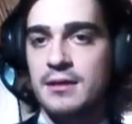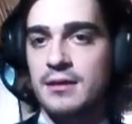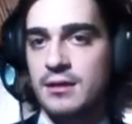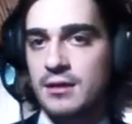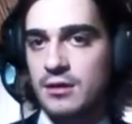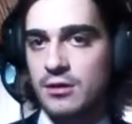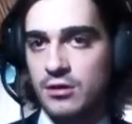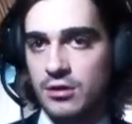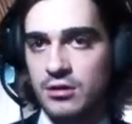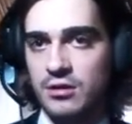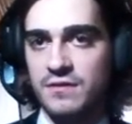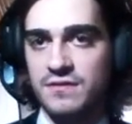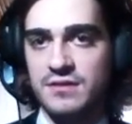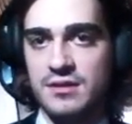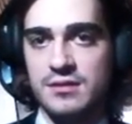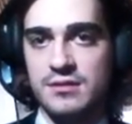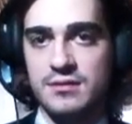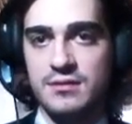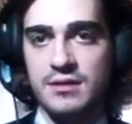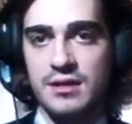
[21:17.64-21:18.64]
All of
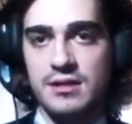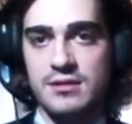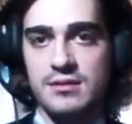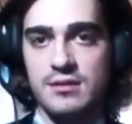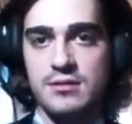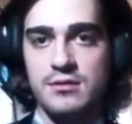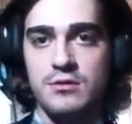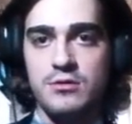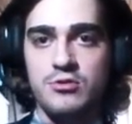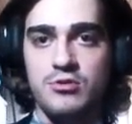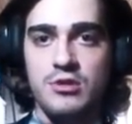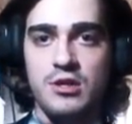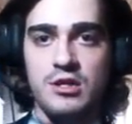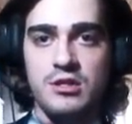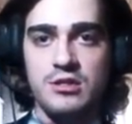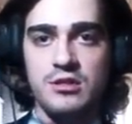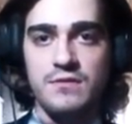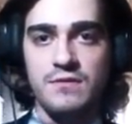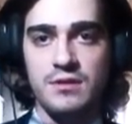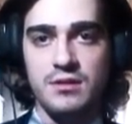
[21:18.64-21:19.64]
this creates a
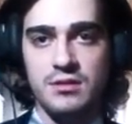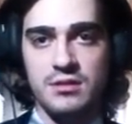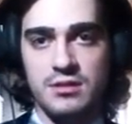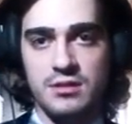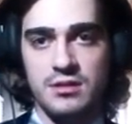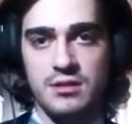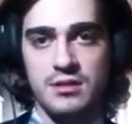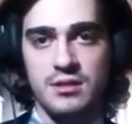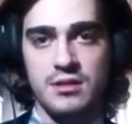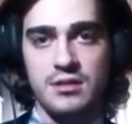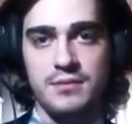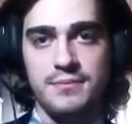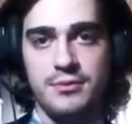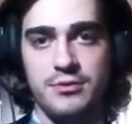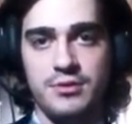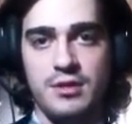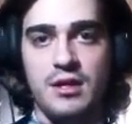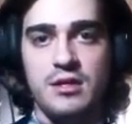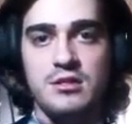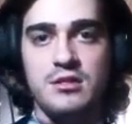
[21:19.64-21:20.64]
situation with
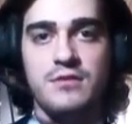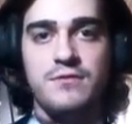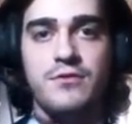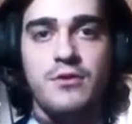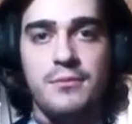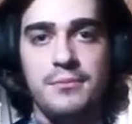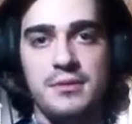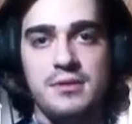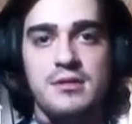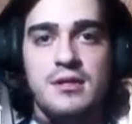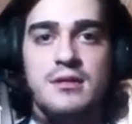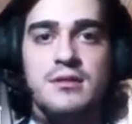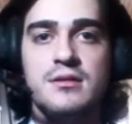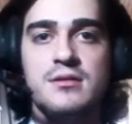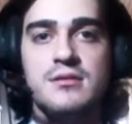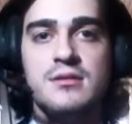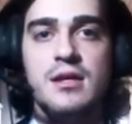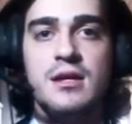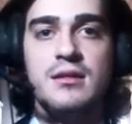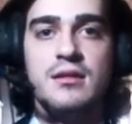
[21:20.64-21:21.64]
potential for
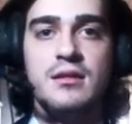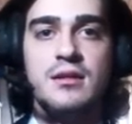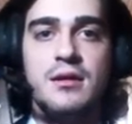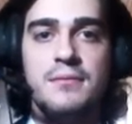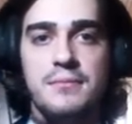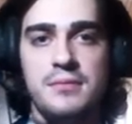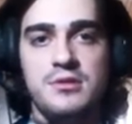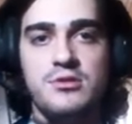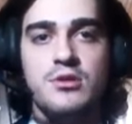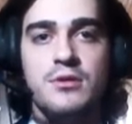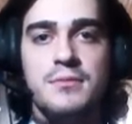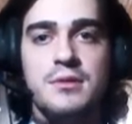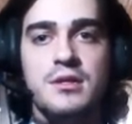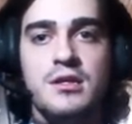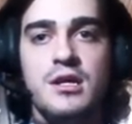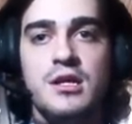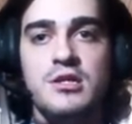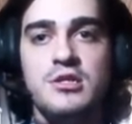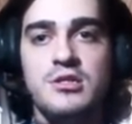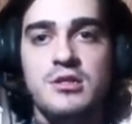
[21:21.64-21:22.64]
misunderstanding and
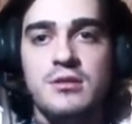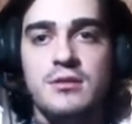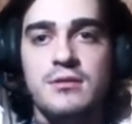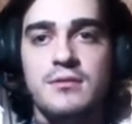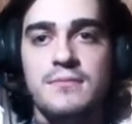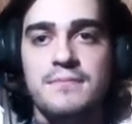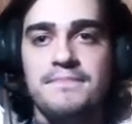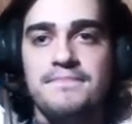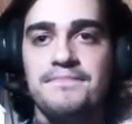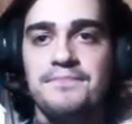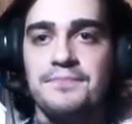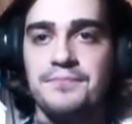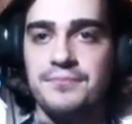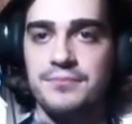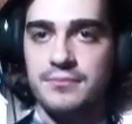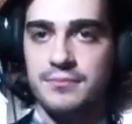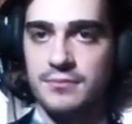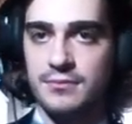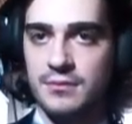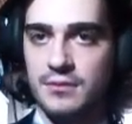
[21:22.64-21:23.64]
miscommunication.
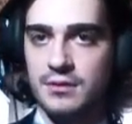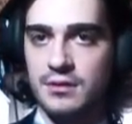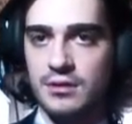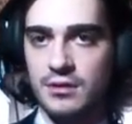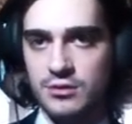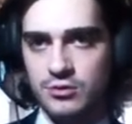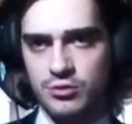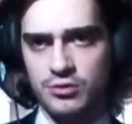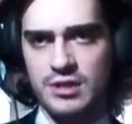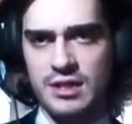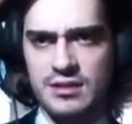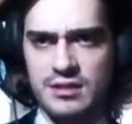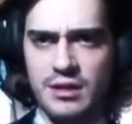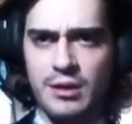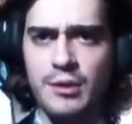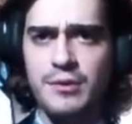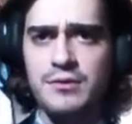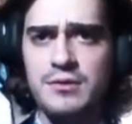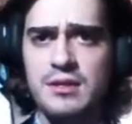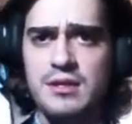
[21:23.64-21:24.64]
To get
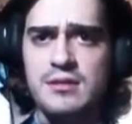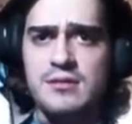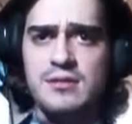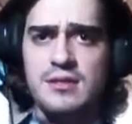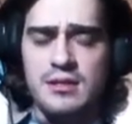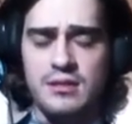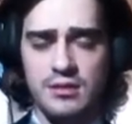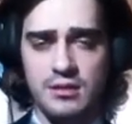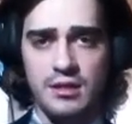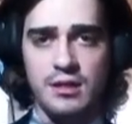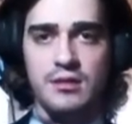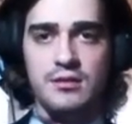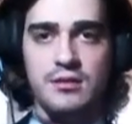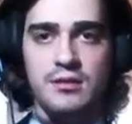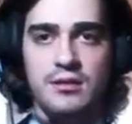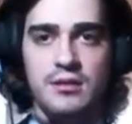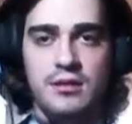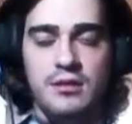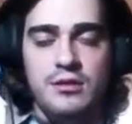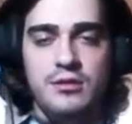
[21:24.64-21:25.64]
around this,
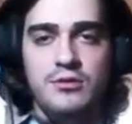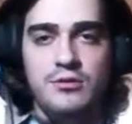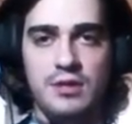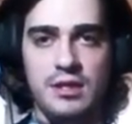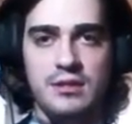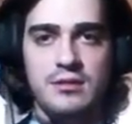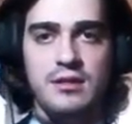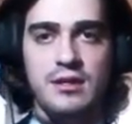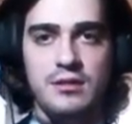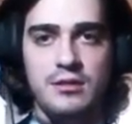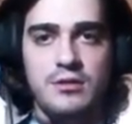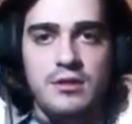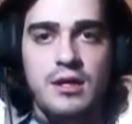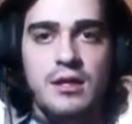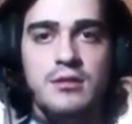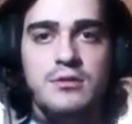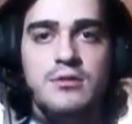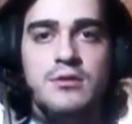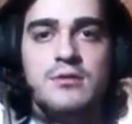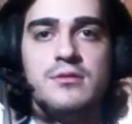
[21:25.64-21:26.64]
you need to
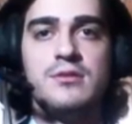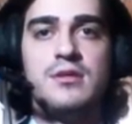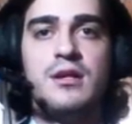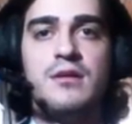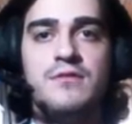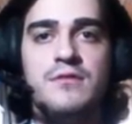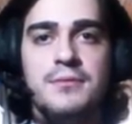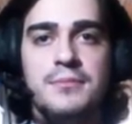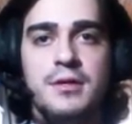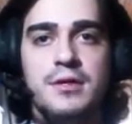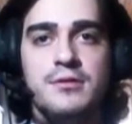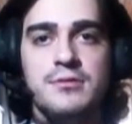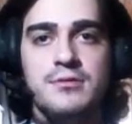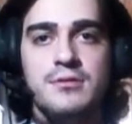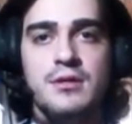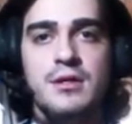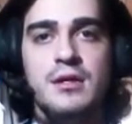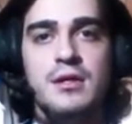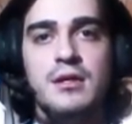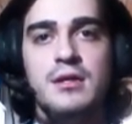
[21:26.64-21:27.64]
educate yourself about
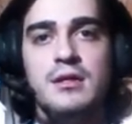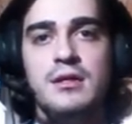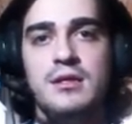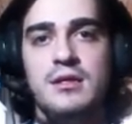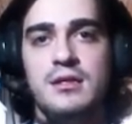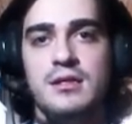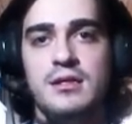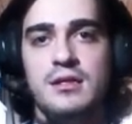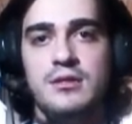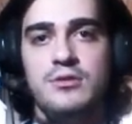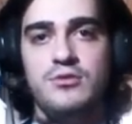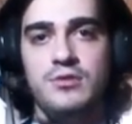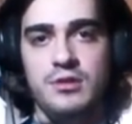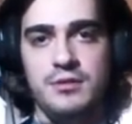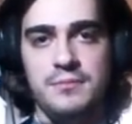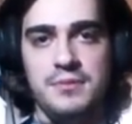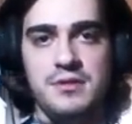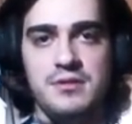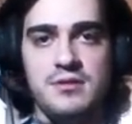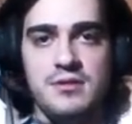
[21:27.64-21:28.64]
doing
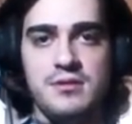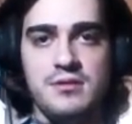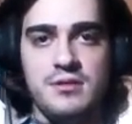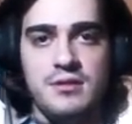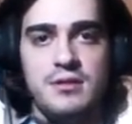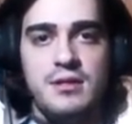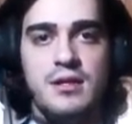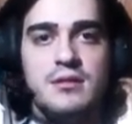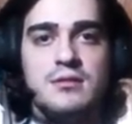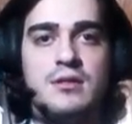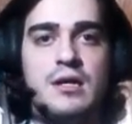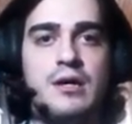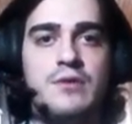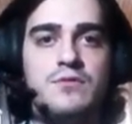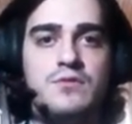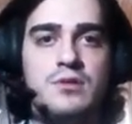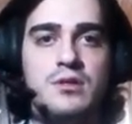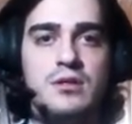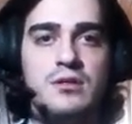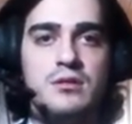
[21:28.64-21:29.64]
business in that
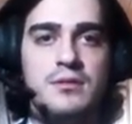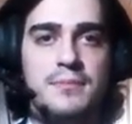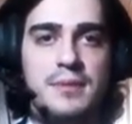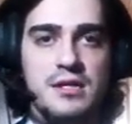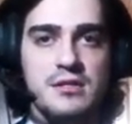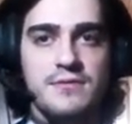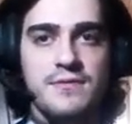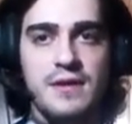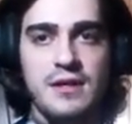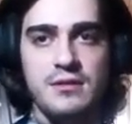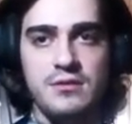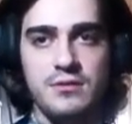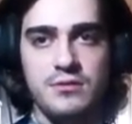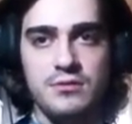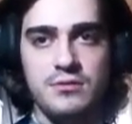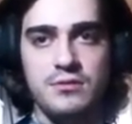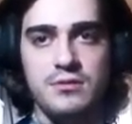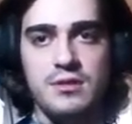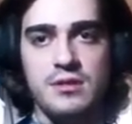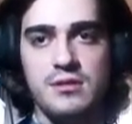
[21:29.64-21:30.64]
country. The best way to
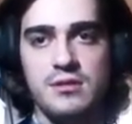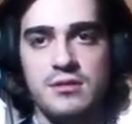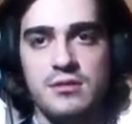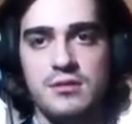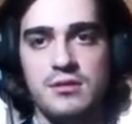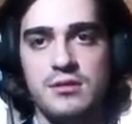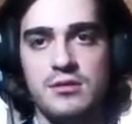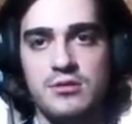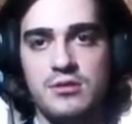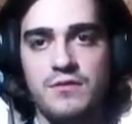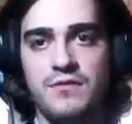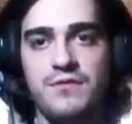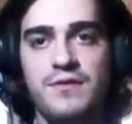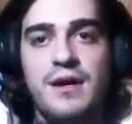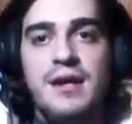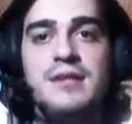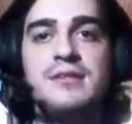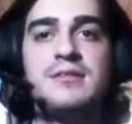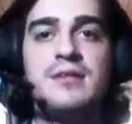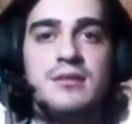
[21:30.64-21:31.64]
do this is to
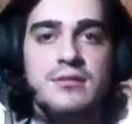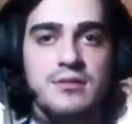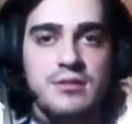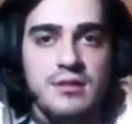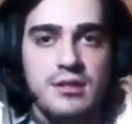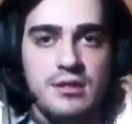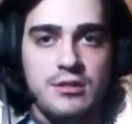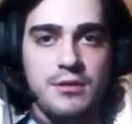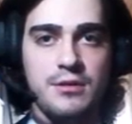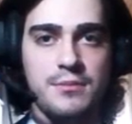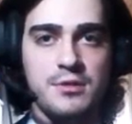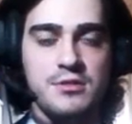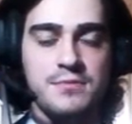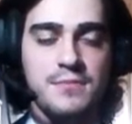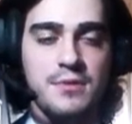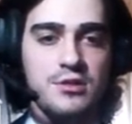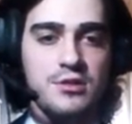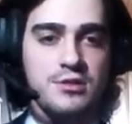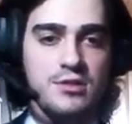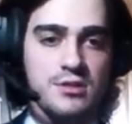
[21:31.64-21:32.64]
find other e-commerce
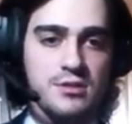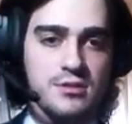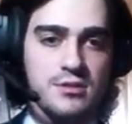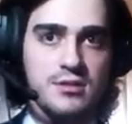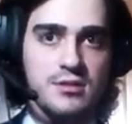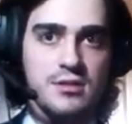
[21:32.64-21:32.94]
merchants